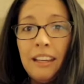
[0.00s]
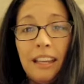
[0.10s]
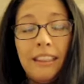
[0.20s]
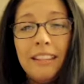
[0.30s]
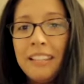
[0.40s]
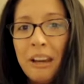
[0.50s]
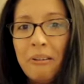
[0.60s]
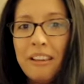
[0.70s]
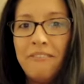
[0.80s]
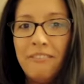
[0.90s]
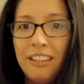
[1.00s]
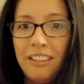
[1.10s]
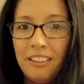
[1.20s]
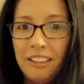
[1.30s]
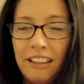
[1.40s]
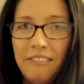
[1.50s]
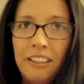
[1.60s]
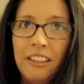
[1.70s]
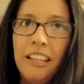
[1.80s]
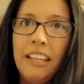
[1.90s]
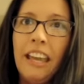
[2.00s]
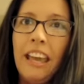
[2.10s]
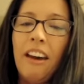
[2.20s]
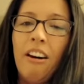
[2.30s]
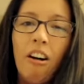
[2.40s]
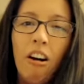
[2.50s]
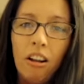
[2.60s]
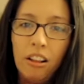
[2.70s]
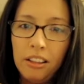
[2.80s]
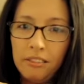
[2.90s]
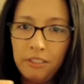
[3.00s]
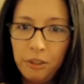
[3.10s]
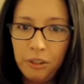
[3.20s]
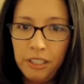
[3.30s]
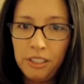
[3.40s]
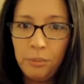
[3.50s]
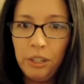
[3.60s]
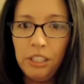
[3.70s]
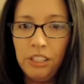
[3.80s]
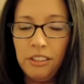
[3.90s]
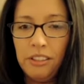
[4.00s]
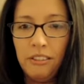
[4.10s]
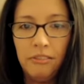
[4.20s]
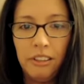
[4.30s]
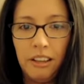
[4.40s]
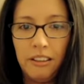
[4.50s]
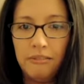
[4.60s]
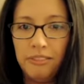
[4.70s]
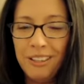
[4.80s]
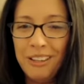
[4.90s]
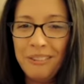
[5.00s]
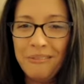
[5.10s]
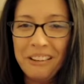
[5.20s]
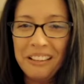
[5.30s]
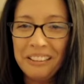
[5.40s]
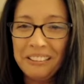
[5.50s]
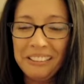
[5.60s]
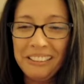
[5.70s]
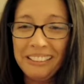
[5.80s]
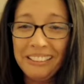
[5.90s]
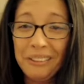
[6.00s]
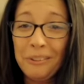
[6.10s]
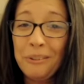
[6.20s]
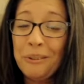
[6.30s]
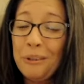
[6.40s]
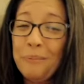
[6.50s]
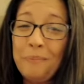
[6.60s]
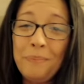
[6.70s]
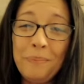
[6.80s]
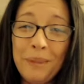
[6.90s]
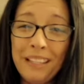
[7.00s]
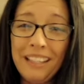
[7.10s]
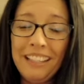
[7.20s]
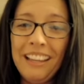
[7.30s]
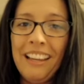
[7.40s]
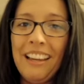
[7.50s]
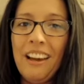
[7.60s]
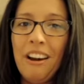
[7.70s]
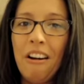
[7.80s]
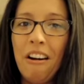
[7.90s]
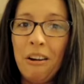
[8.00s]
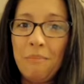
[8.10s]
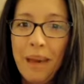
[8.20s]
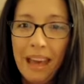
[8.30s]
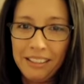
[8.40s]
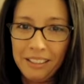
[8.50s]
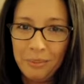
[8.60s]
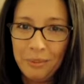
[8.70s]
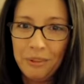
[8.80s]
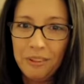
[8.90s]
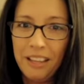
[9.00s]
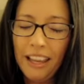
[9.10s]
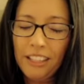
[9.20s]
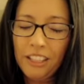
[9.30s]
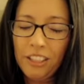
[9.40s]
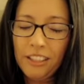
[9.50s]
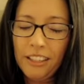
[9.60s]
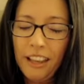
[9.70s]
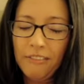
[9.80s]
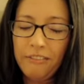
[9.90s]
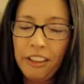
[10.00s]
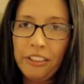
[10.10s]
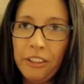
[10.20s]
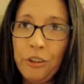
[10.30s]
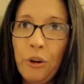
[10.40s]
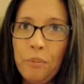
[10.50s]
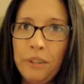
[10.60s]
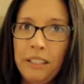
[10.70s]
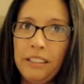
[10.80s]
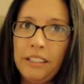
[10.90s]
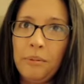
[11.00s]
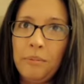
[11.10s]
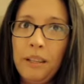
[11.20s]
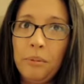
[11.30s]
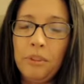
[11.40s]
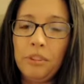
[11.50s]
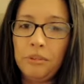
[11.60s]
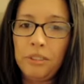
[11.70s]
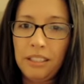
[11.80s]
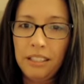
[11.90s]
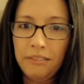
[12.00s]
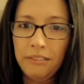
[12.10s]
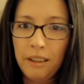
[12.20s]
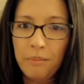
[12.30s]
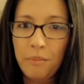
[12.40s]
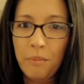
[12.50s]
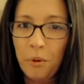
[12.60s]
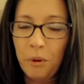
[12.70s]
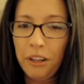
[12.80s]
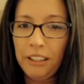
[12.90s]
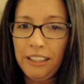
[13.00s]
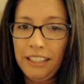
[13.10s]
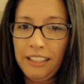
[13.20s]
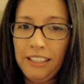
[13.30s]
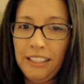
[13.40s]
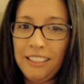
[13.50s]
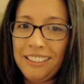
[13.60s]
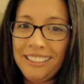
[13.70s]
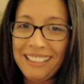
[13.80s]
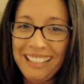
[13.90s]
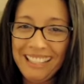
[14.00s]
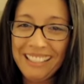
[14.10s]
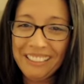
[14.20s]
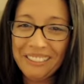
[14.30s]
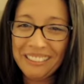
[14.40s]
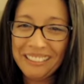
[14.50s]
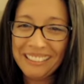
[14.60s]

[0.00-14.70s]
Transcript: And that's how I feel. I feel like all of your expressions of love, whether little or big, are maximal. I just have felt an opening to be able to receive them more lately. Thank you.